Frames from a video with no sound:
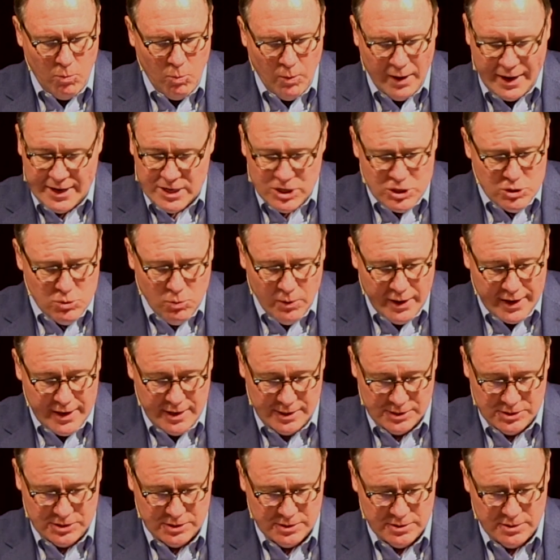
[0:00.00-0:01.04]
why do you
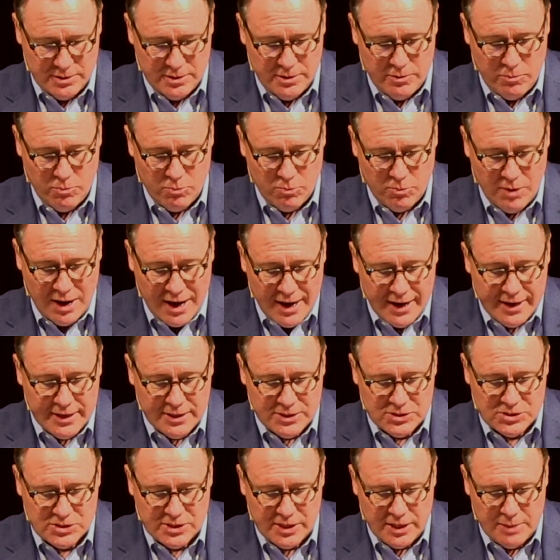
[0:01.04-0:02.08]
wait?
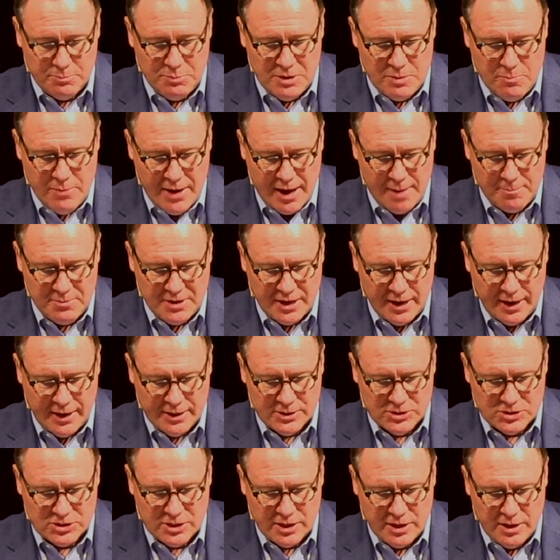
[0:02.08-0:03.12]
Rise and be
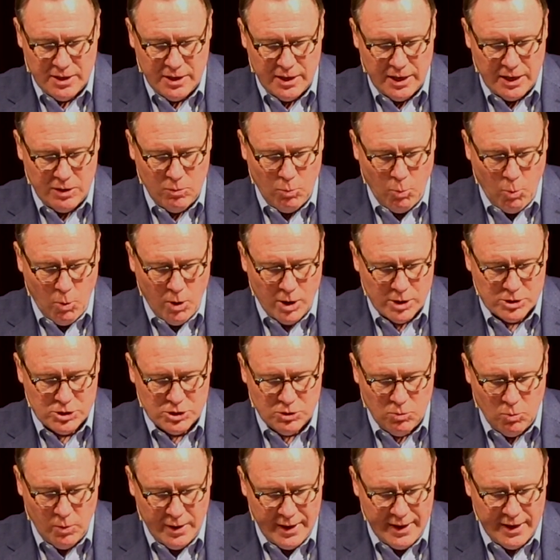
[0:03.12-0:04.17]
baptized and wash
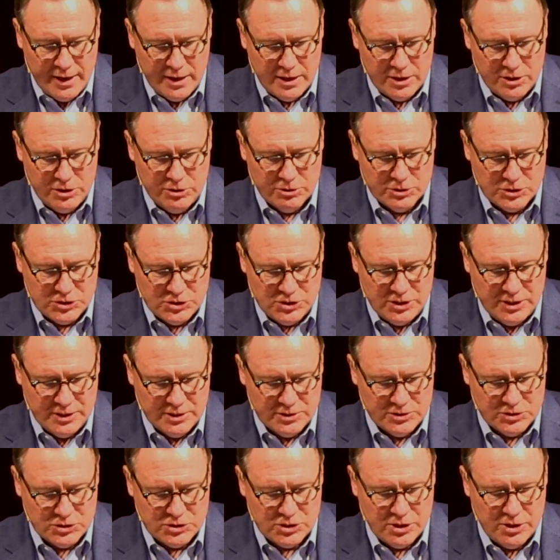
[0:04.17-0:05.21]
away your
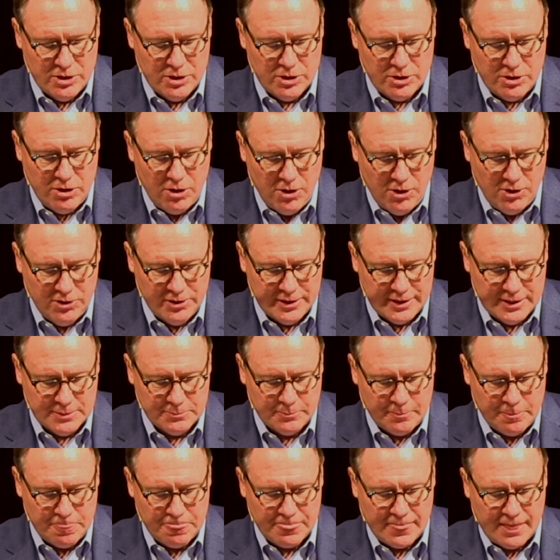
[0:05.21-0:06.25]
sins, calling
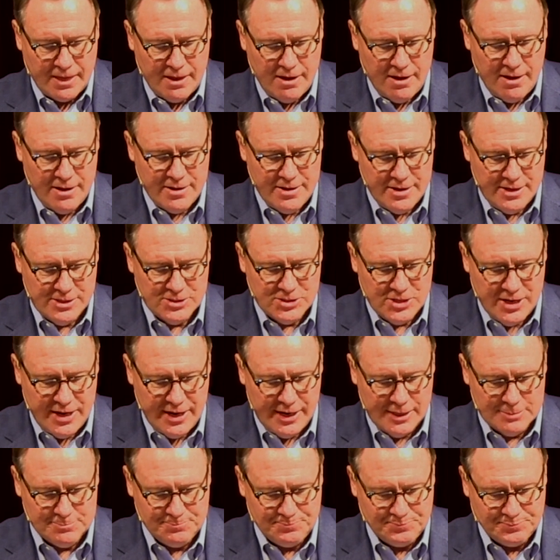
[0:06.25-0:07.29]
on his
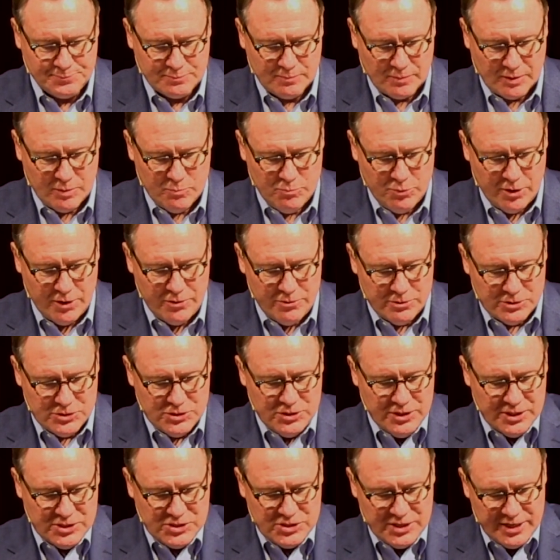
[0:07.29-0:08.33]
name. Brothers,
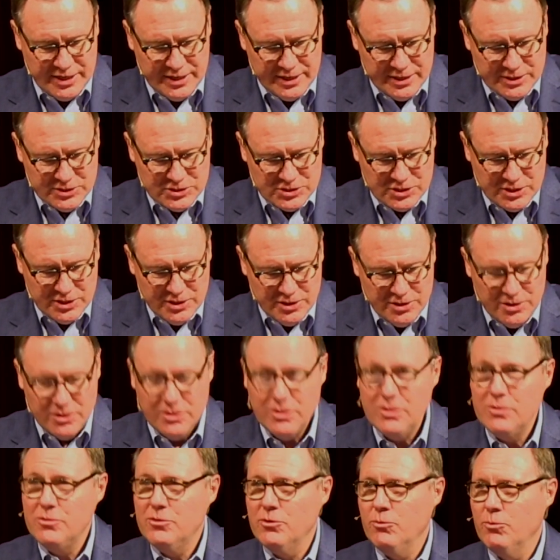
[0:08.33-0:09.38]
this is
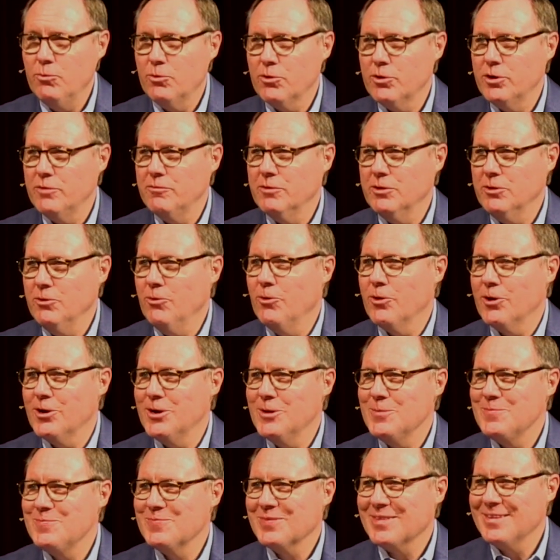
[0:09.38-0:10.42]
the word of the Lord.
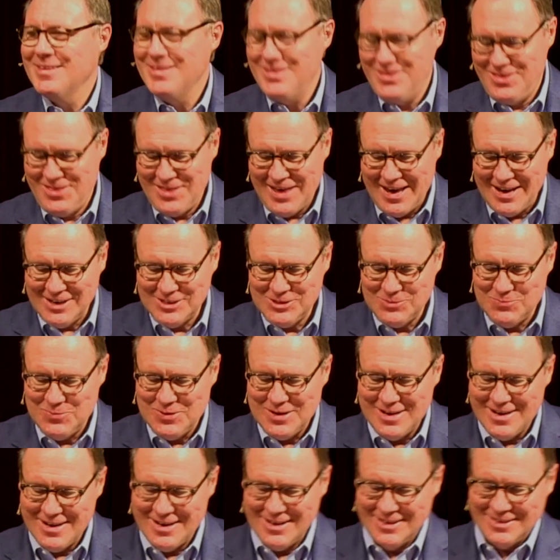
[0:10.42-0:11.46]
Thanks
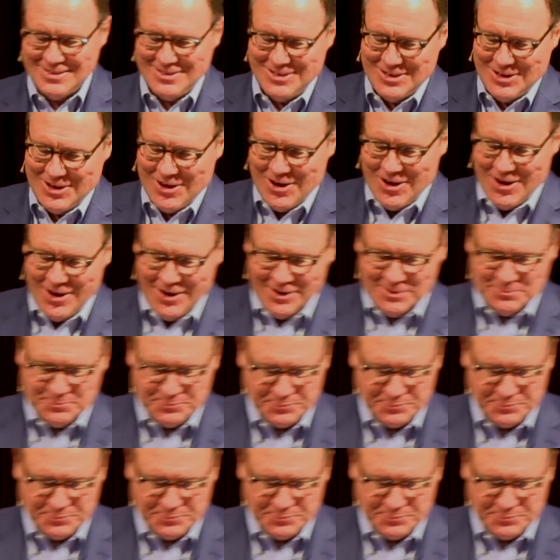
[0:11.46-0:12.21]
be to God.